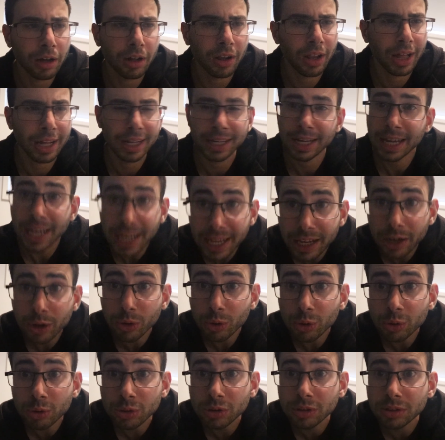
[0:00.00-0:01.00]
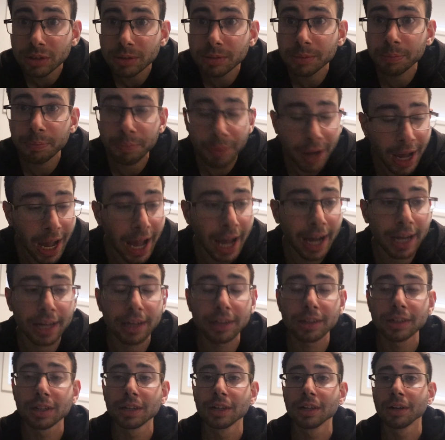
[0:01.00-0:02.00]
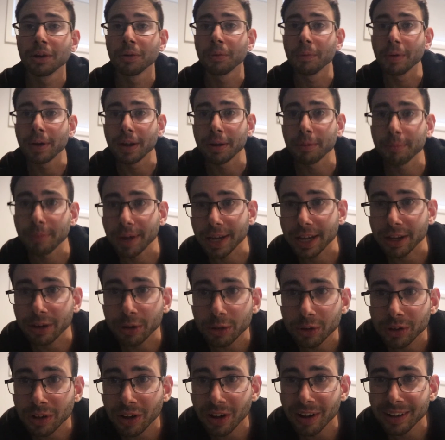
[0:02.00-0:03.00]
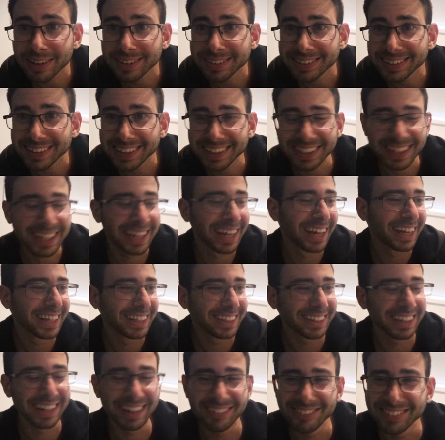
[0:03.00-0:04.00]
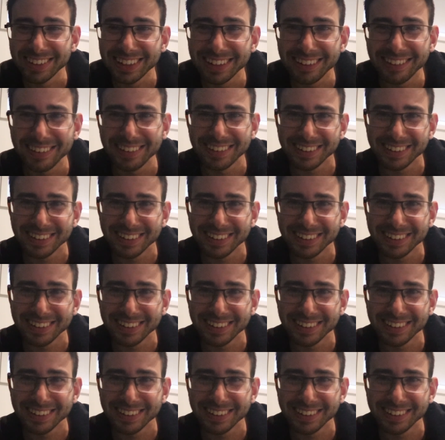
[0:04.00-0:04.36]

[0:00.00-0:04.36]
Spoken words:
Like, healed back. We're gonna make good content. It's gonna be